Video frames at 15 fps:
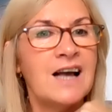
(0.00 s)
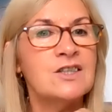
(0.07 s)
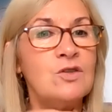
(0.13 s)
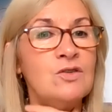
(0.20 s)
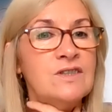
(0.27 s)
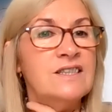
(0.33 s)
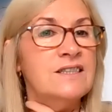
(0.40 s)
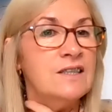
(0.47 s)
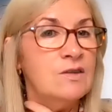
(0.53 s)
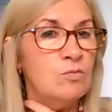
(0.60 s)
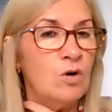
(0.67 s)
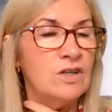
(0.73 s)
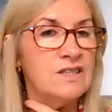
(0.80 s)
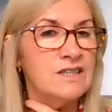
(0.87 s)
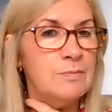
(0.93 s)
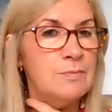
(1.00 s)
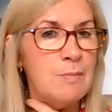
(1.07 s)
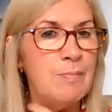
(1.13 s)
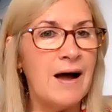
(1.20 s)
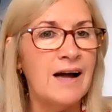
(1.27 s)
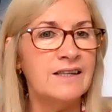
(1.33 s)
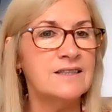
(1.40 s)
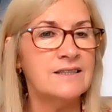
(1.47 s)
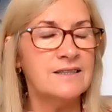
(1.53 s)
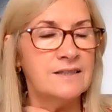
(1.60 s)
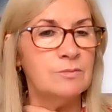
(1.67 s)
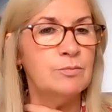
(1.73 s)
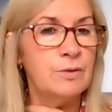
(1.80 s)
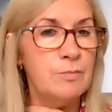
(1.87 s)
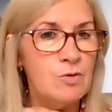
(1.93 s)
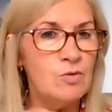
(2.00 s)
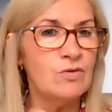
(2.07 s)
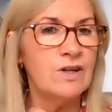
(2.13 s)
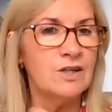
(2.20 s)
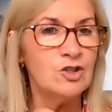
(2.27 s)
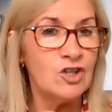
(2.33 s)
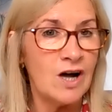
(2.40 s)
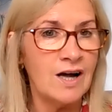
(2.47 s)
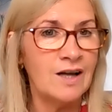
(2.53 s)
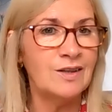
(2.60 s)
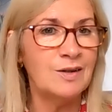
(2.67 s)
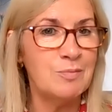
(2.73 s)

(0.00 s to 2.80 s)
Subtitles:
As long as they didn't want us to be biased and promote their trial